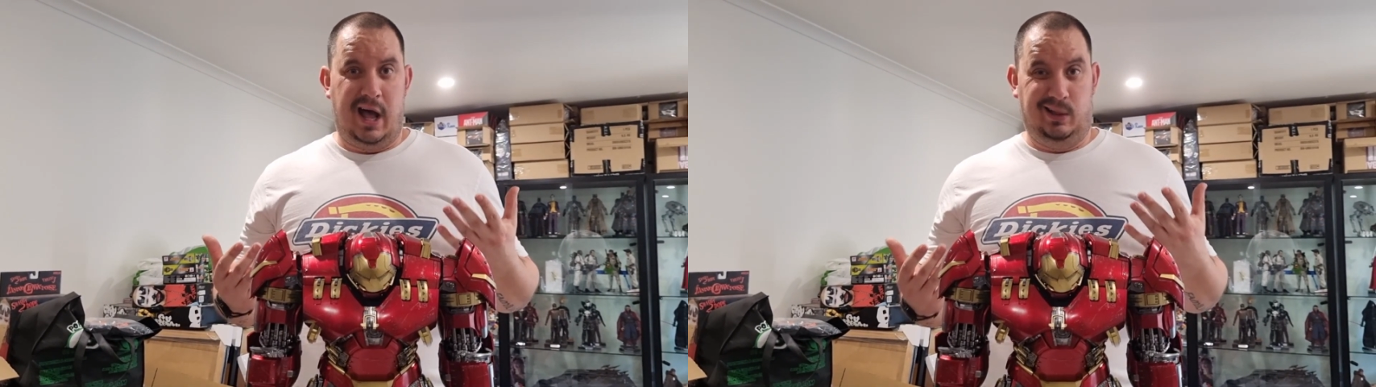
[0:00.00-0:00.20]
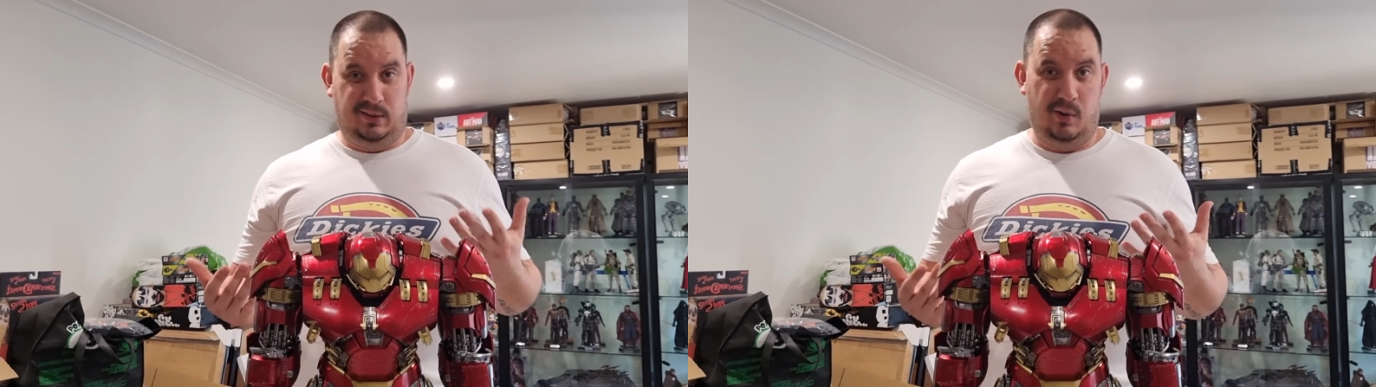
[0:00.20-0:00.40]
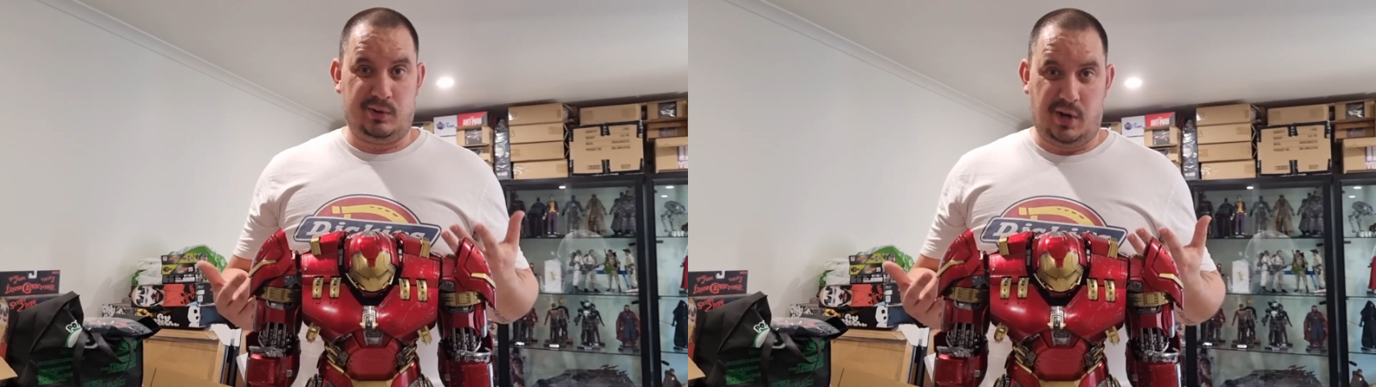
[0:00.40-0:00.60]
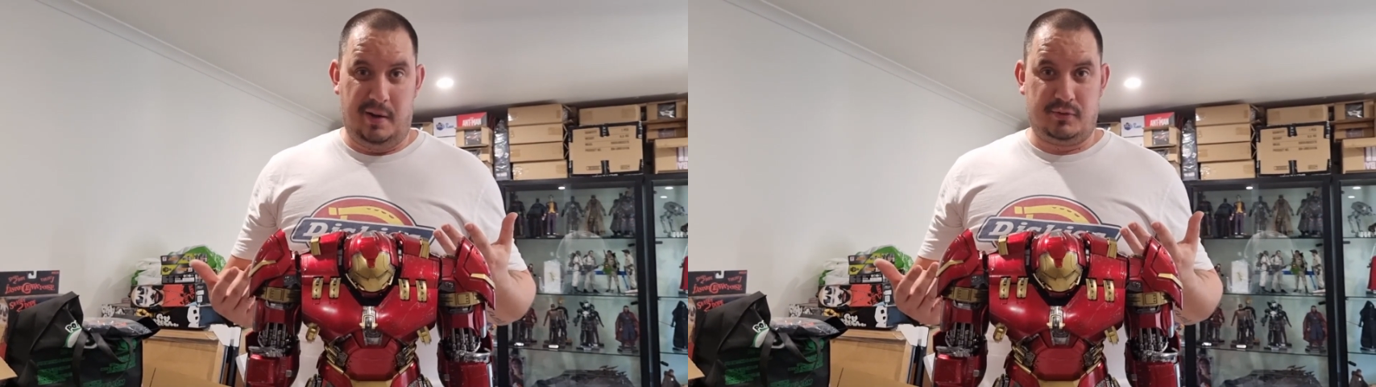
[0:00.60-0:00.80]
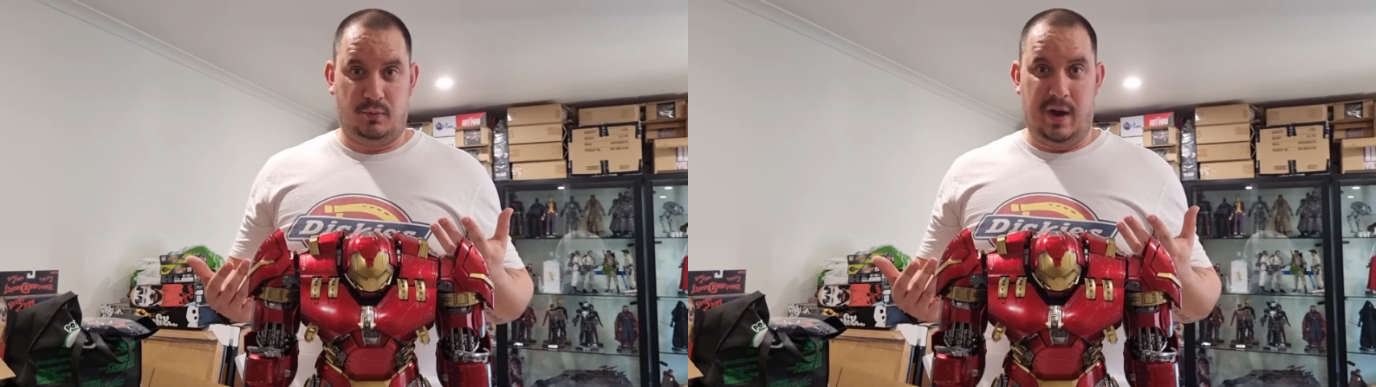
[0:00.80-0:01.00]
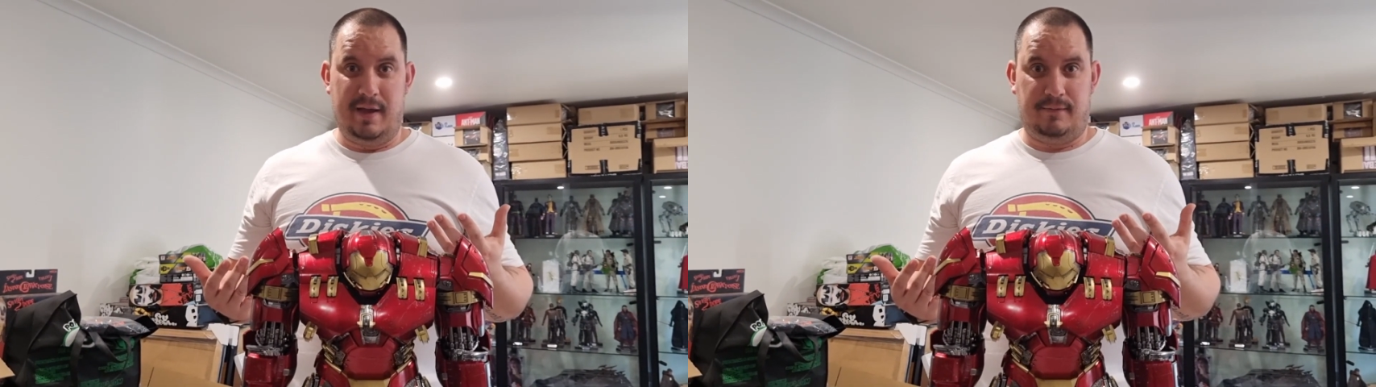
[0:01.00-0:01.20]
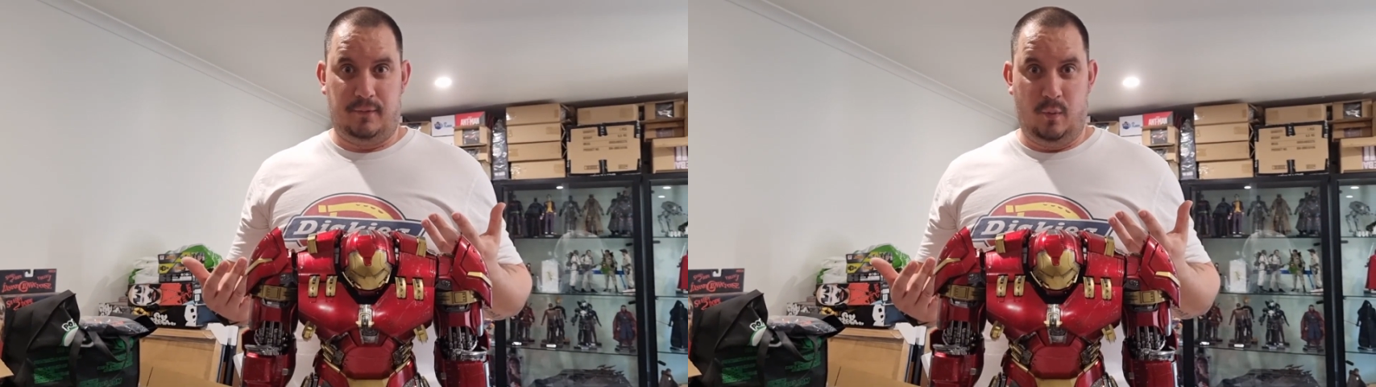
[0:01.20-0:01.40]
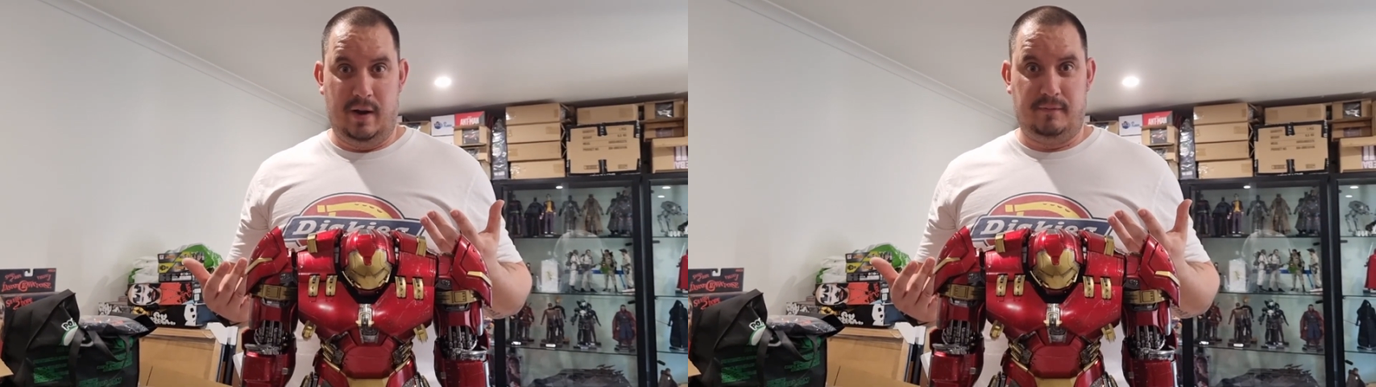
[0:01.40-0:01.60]
a long time to wait
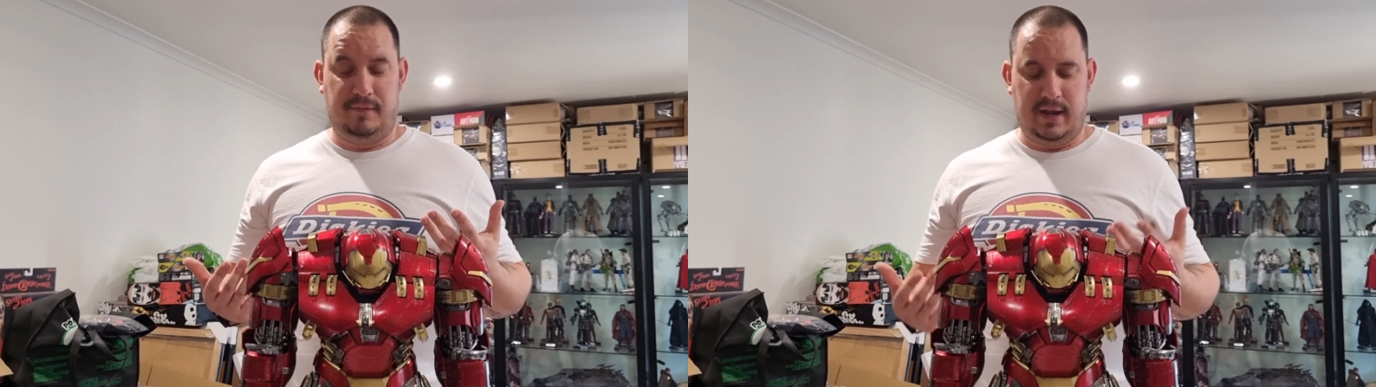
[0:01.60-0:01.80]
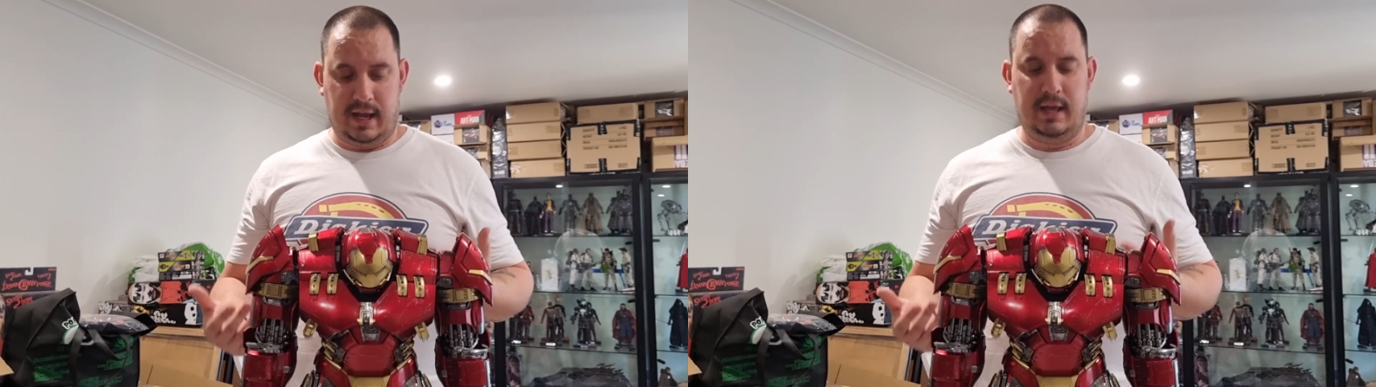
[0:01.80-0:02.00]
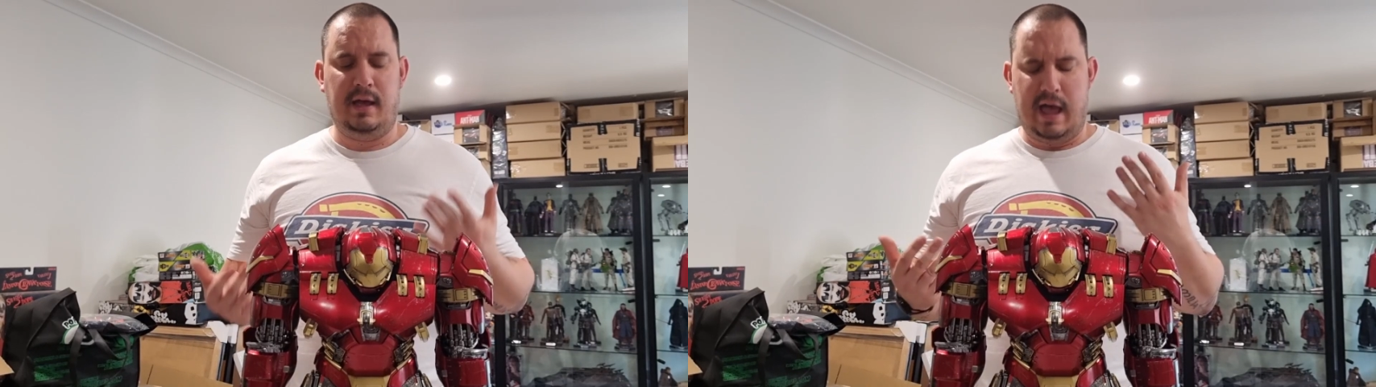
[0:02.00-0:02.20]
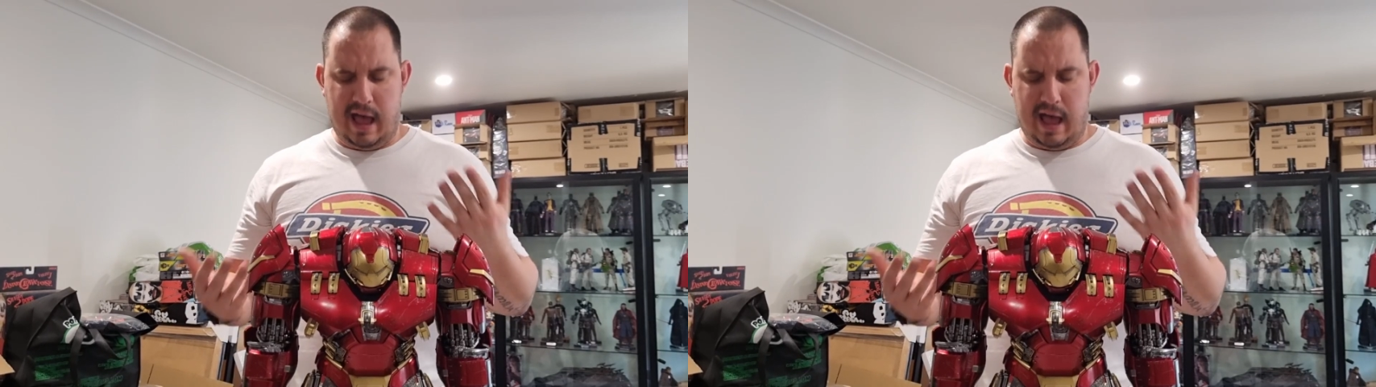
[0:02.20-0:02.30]
for one figure?